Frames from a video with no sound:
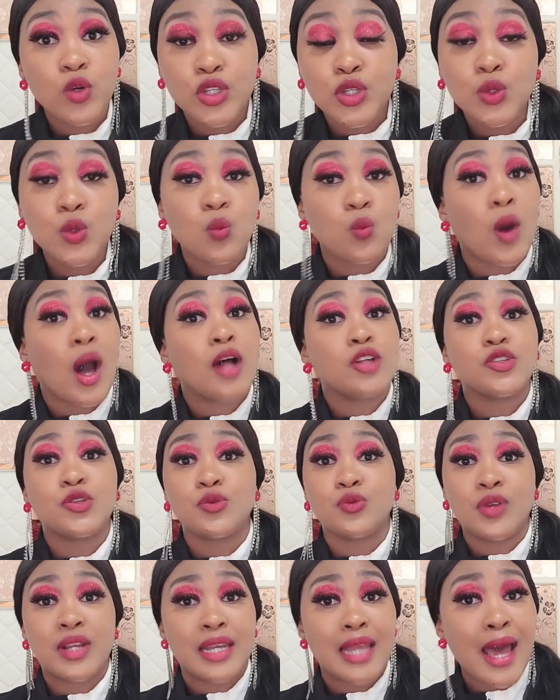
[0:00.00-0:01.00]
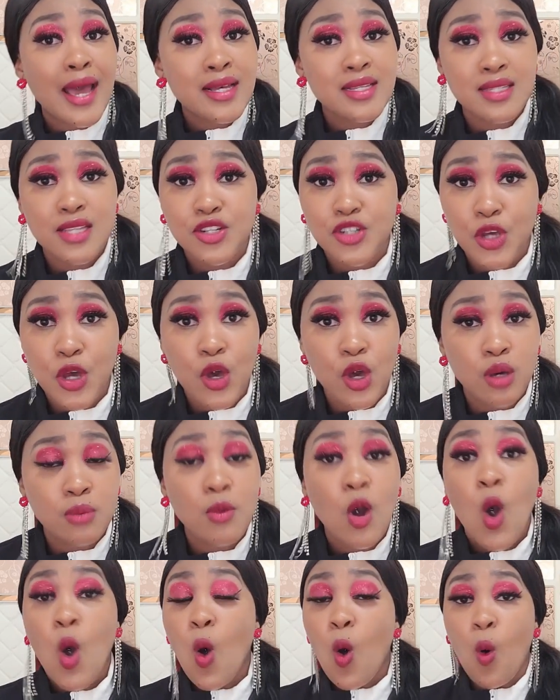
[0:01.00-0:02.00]
for you while you relax at
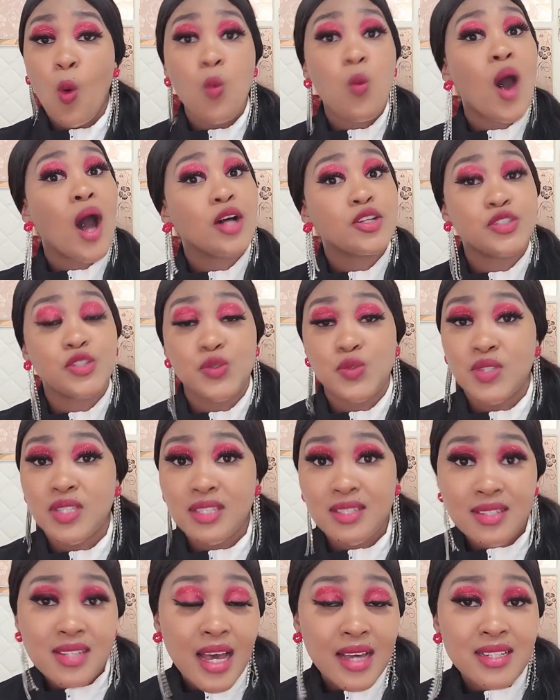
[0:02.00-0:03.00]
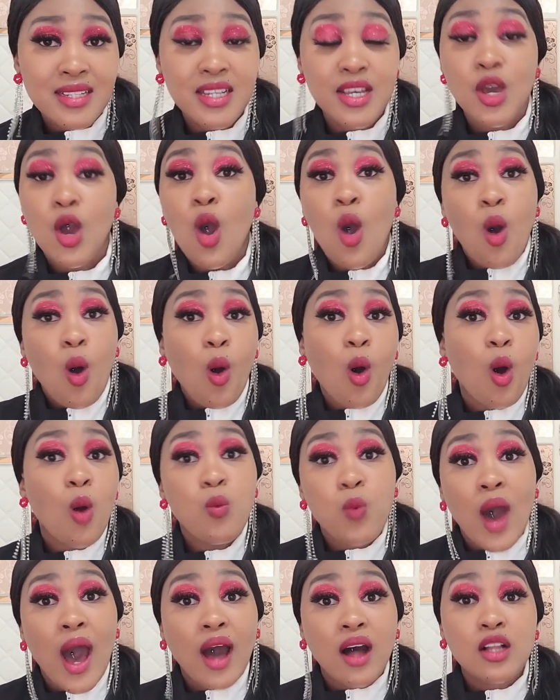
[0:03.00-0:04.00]
home or while you study
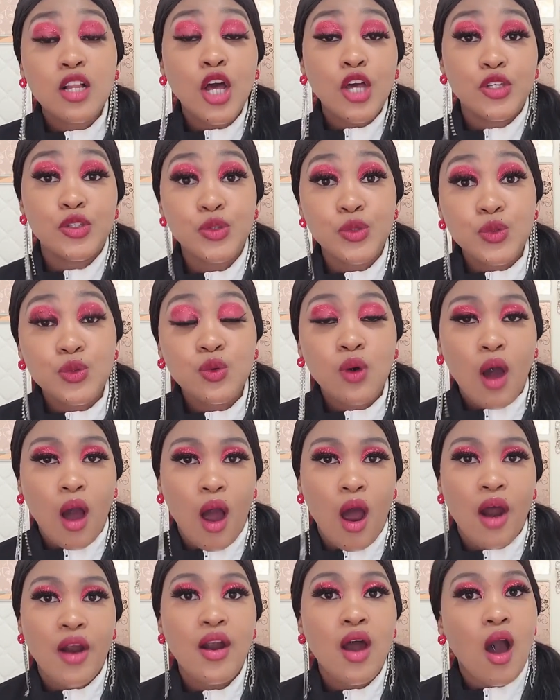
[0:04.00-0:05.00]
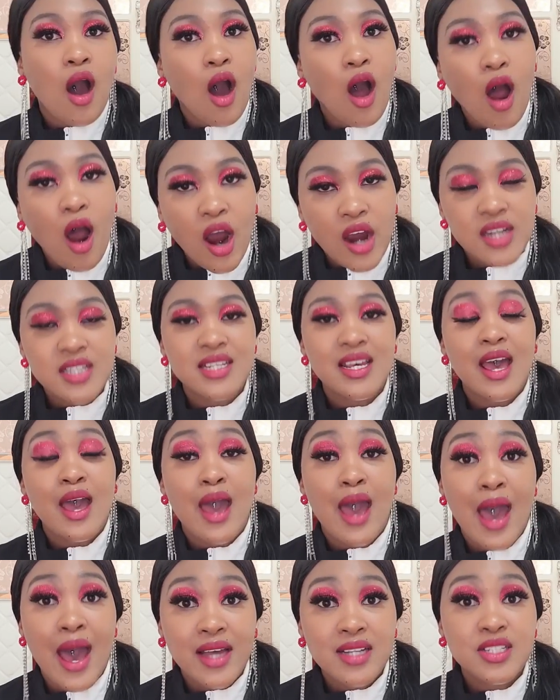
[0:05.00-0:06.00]
or while you are hard
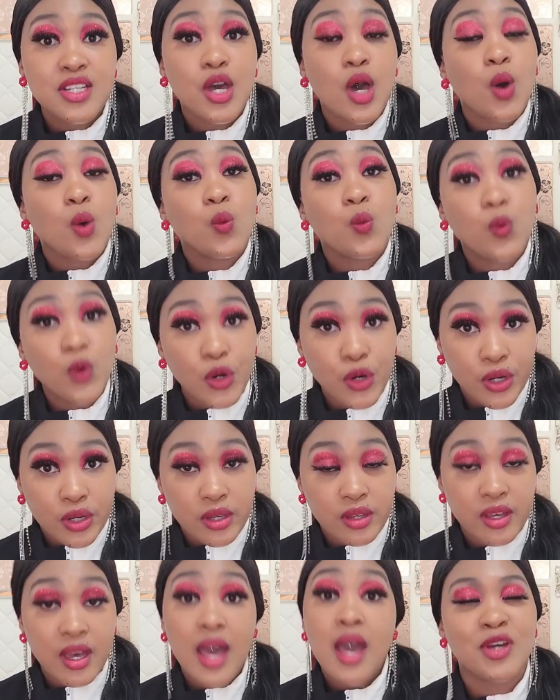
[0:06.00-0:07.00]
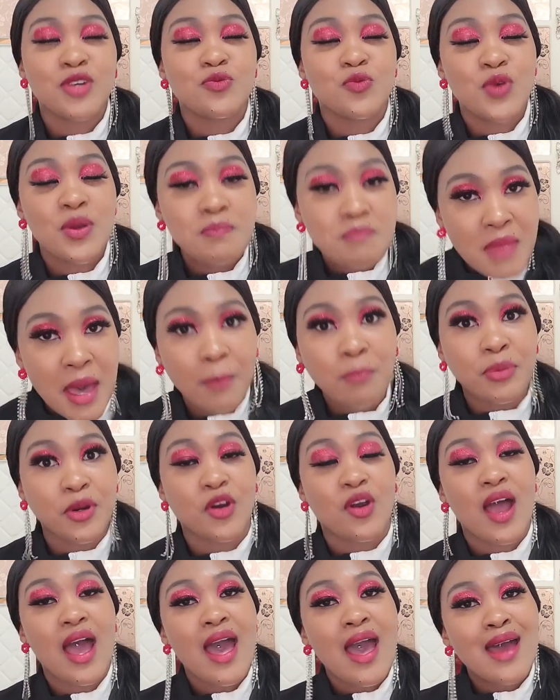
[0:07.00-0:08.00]
at work. But
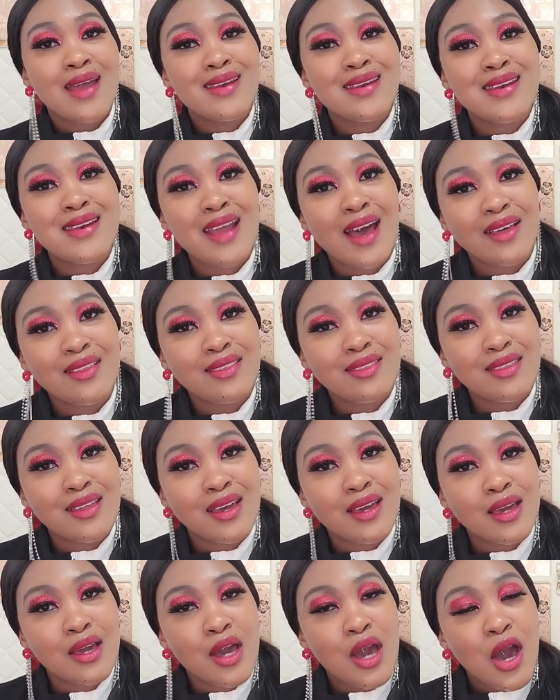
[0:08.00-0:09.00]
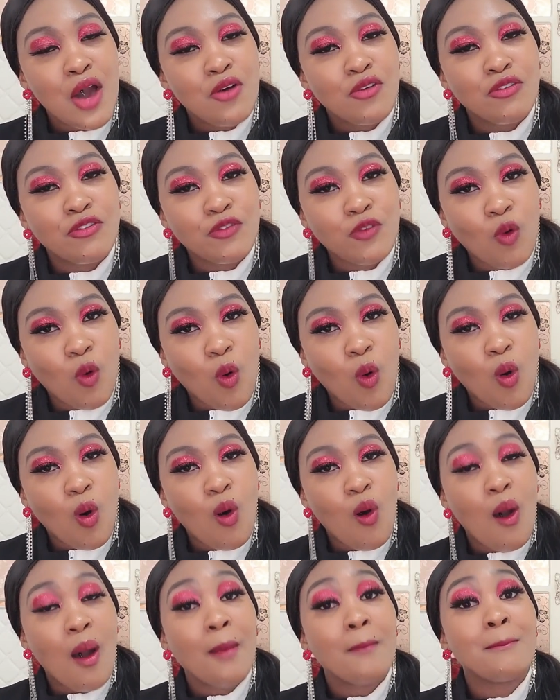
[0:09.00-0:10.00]
remember, nothing
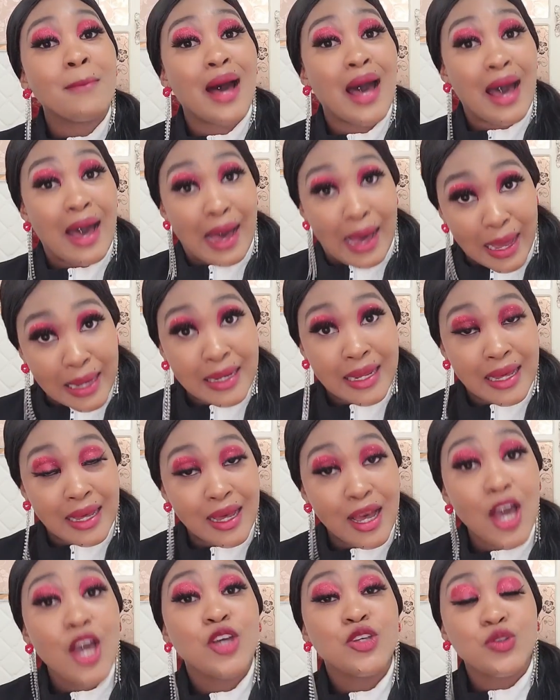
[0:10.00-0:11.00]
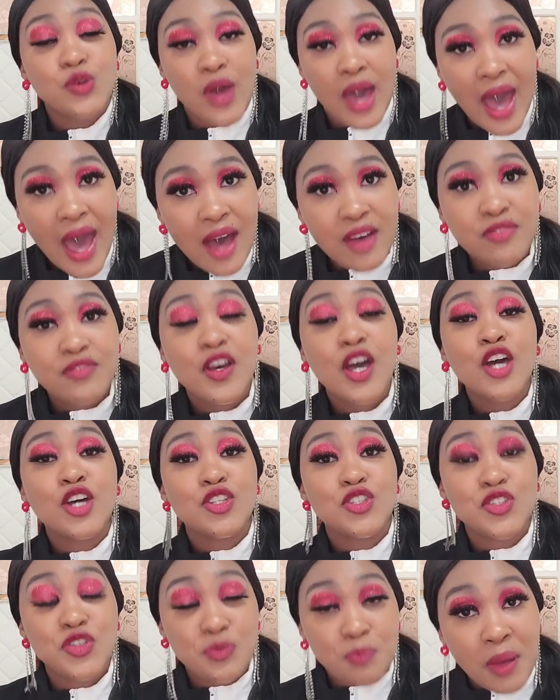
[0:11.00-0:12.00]
for mahala. You have
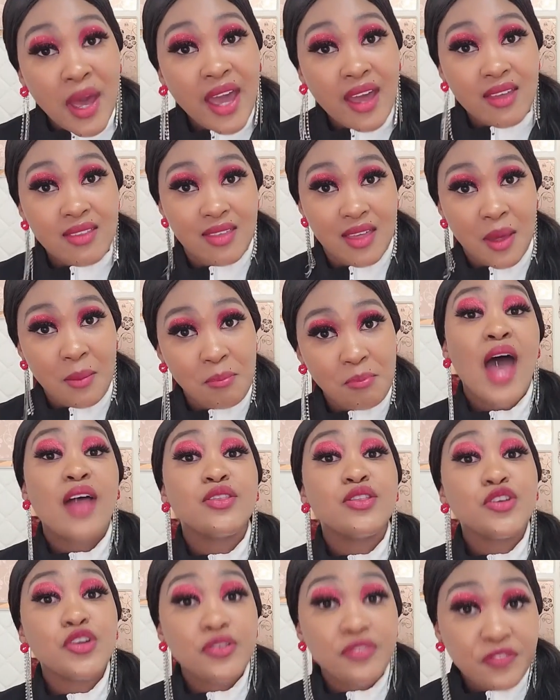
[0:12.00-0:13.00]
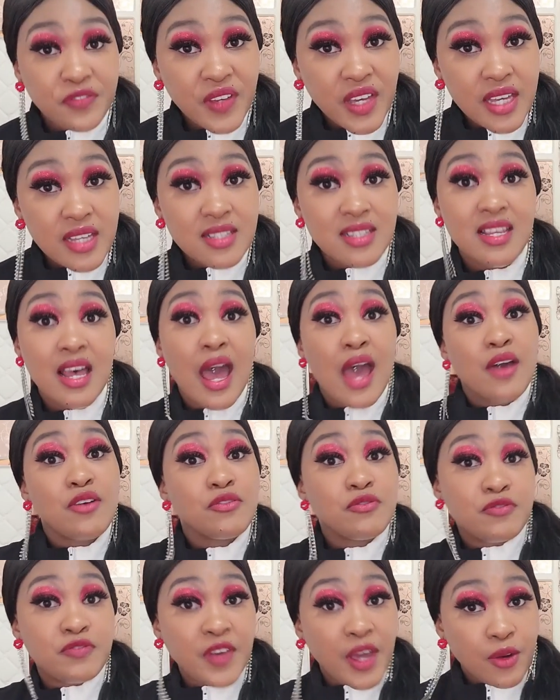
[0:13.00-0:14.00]
to pay them and their fees
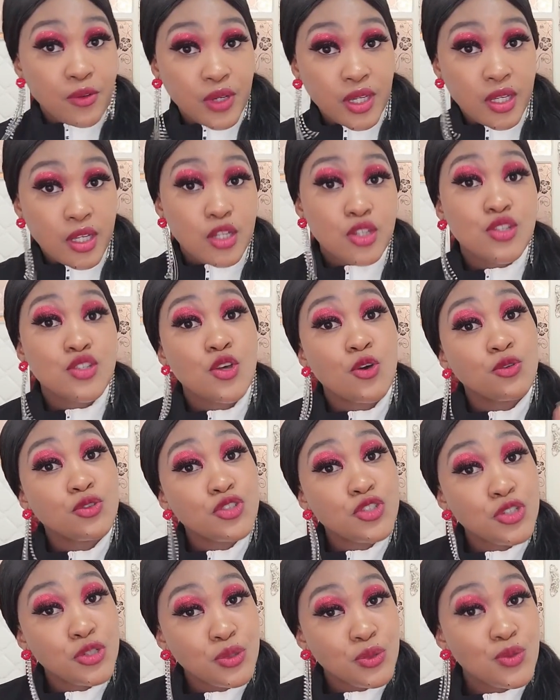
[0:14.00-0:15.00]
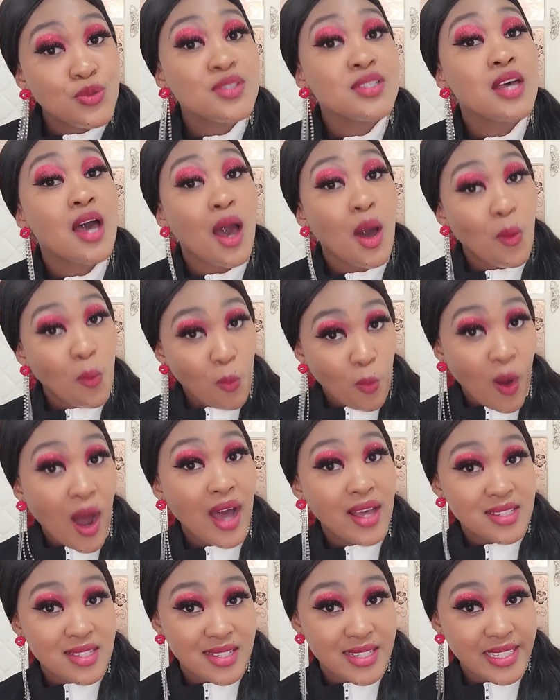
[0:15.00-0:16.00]
vary. So choose
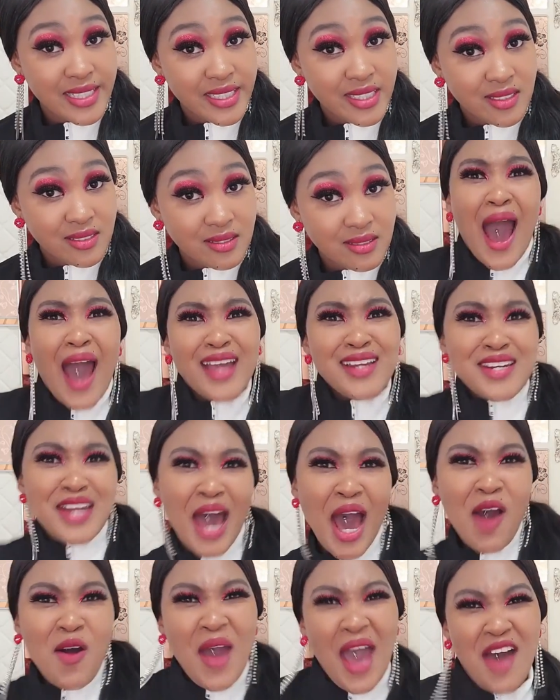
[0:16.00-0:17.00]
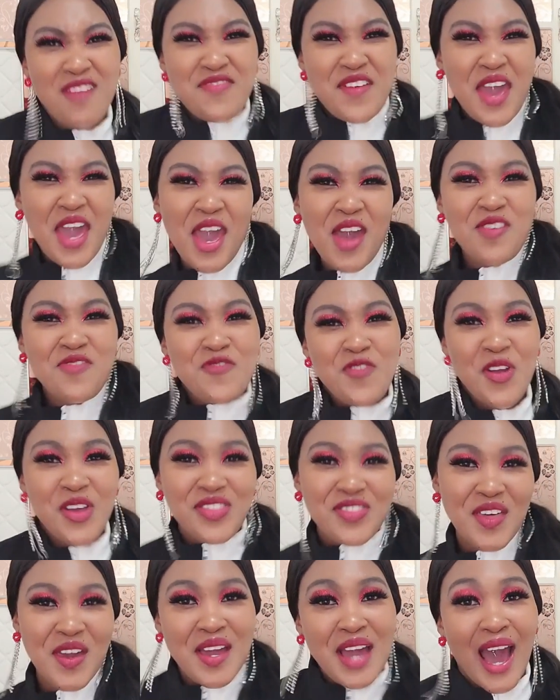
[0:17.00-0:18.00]
wisely. I now have
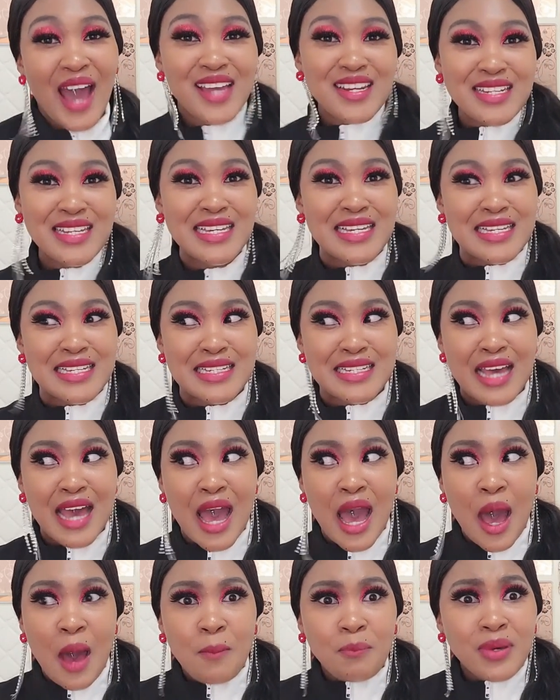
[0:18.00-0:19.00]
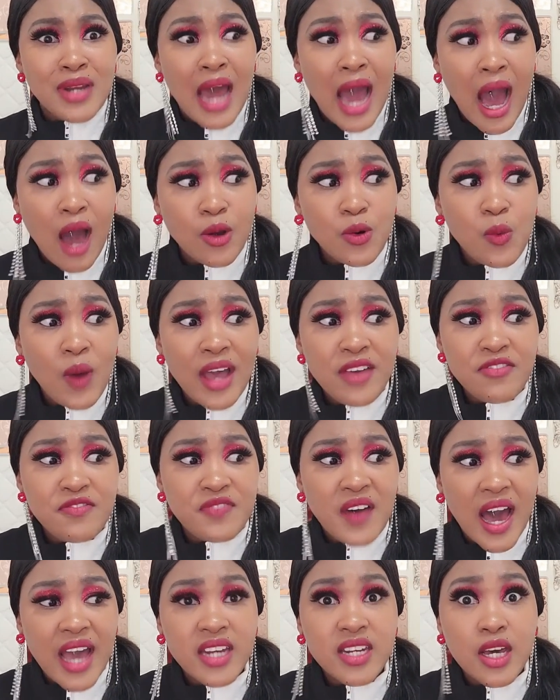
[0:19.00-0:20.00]
everything I need, but how do I
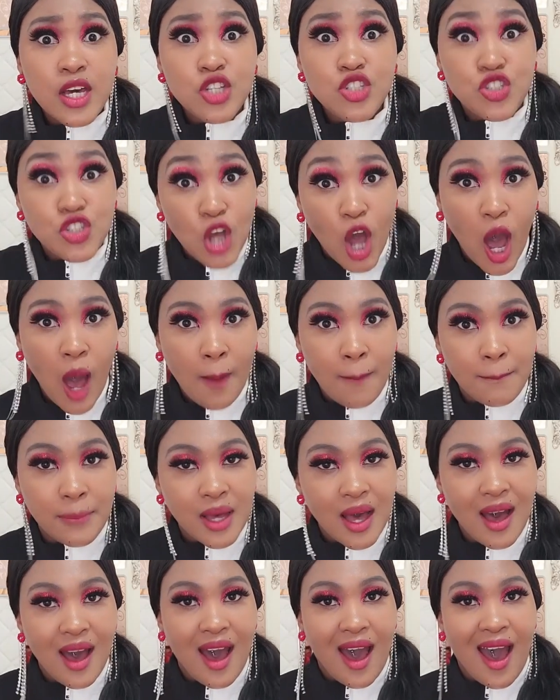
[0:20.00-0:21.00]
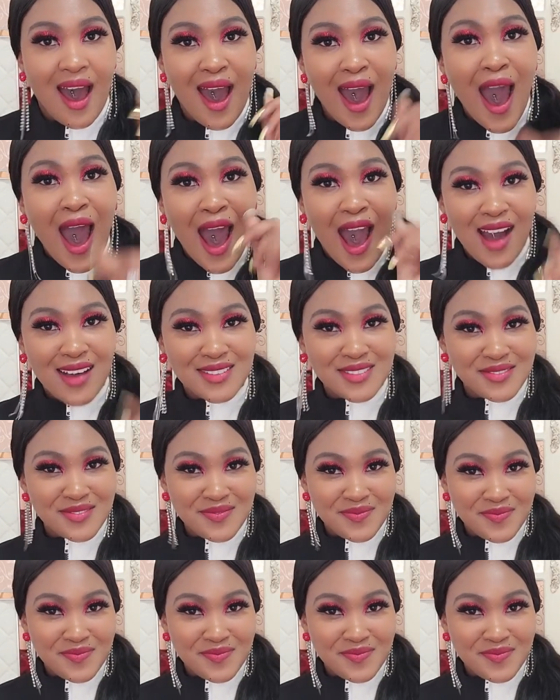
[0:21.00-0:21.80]
find a job? Aha!